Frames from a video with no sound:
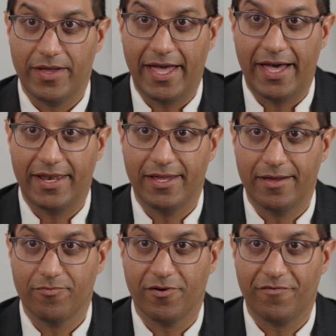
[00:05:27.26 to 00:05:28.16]
We had
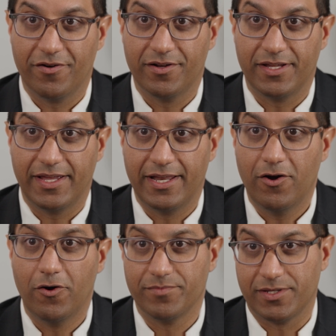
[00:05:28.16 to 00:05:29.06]
him referred to
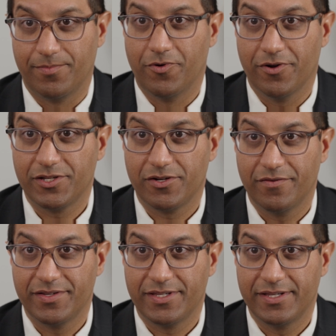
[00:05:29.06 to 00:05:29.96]
in-home support
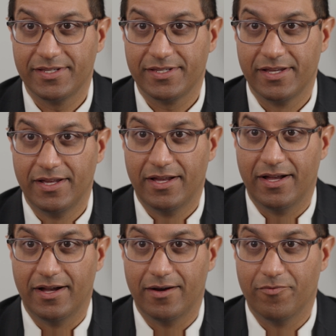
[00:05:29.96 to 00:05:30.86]
services,
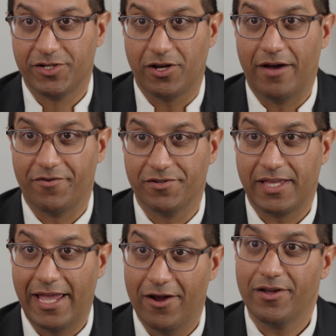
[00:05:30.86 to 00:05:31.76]
which
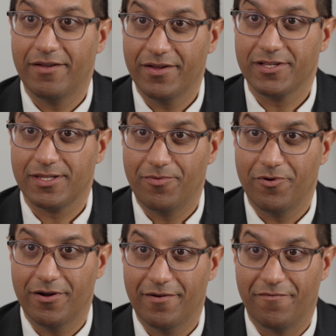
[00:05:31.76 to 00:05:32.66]
offers caregiving
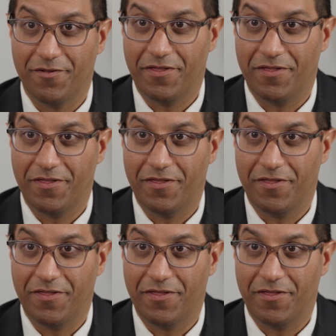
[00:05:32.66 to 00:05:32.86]
support for